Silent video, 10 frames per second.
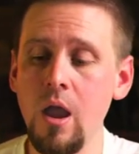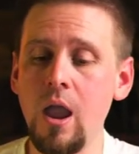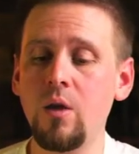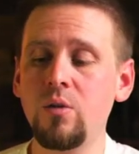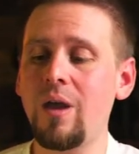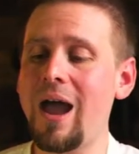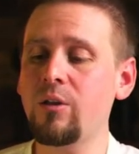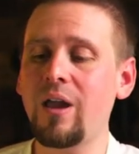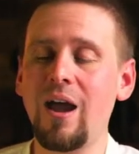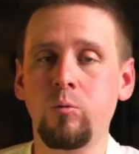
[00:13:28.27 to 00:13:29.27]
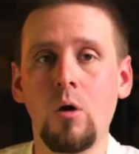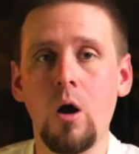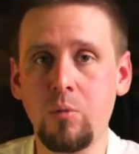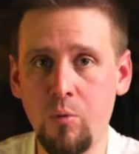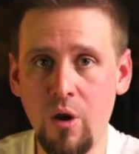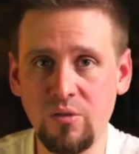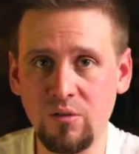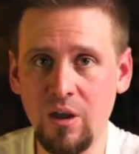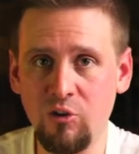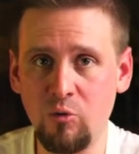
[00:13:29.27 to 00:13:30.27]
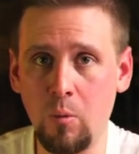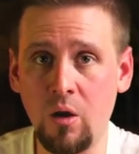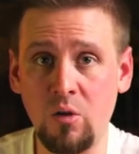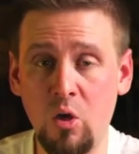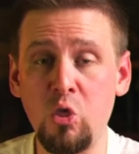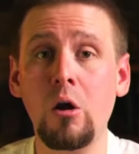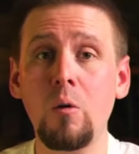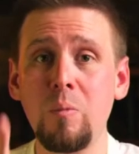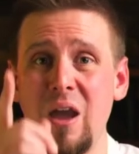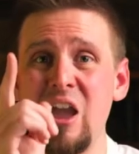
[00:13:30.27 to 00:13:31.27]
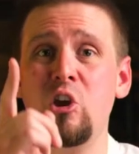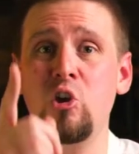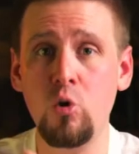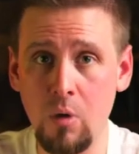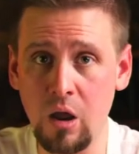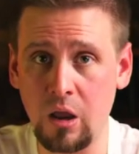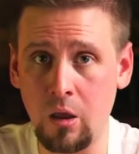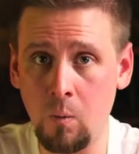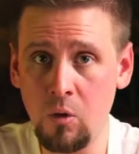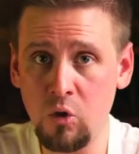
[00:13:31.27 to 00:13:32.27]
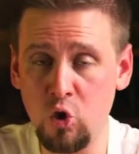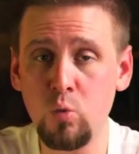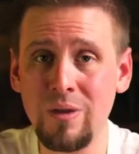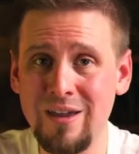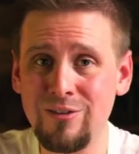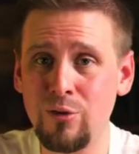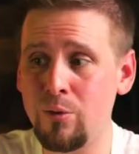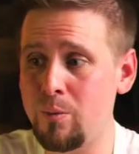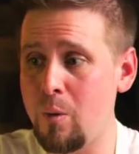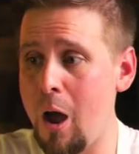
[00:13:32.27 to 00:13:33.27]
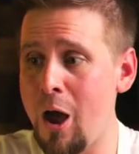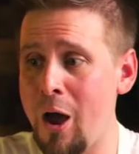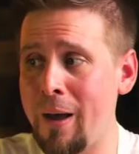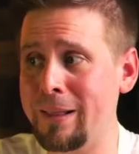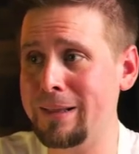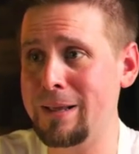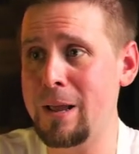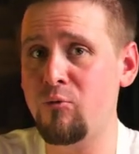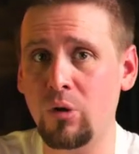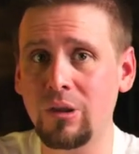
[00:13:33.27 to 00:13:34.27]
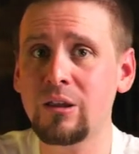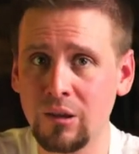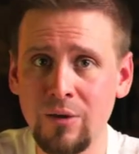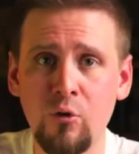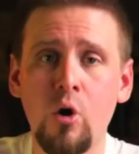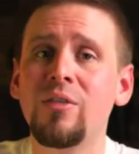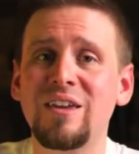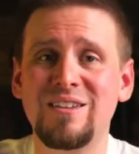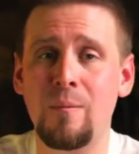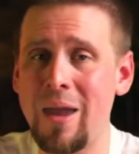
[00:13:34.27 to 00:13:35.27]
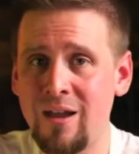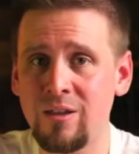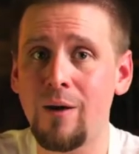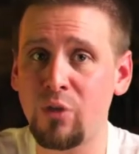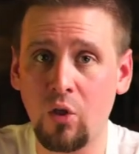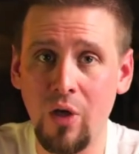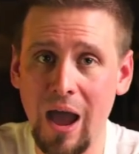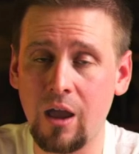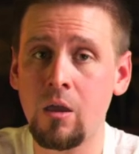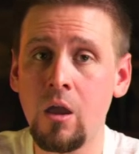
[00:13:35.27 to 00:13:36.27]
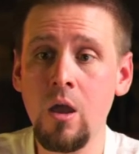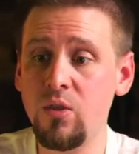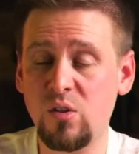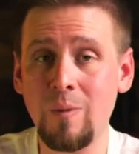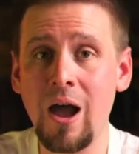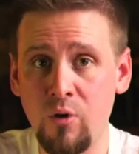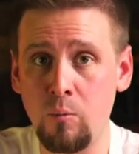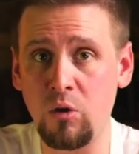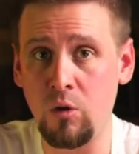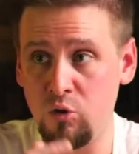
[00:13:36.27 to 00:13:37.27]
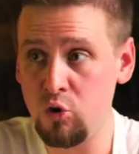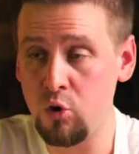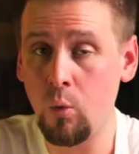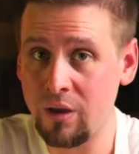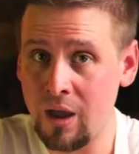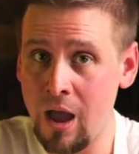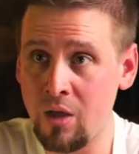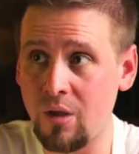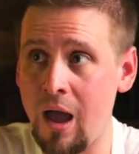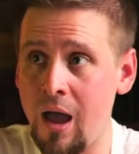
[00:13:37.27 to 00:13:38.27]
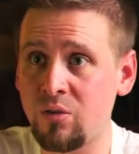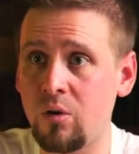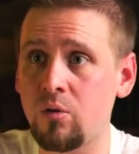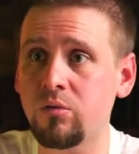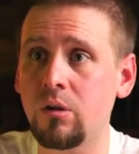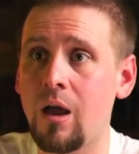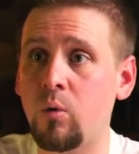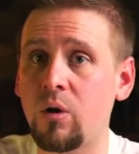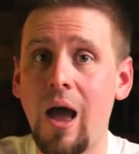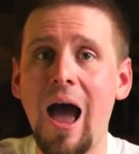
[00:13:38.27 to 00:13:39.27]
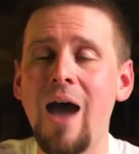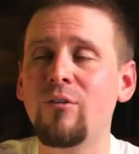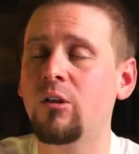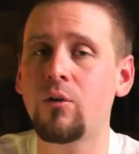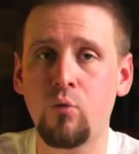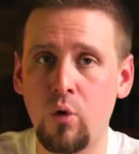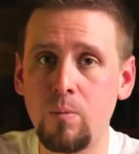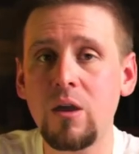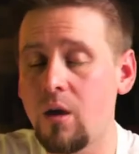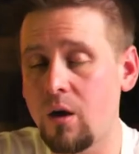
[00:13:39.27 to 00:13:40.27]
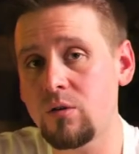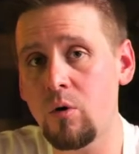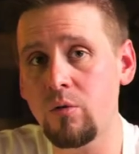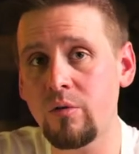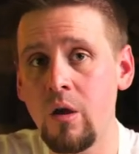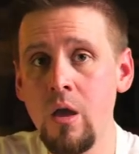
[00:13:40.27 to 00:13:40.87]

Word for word: is how to have proper presentation because they're paying you money. You need to uh, really deliver on the demand of the client that's buying from you. And you know what, guys? I seriously like when I, I have a lot of repeat customers,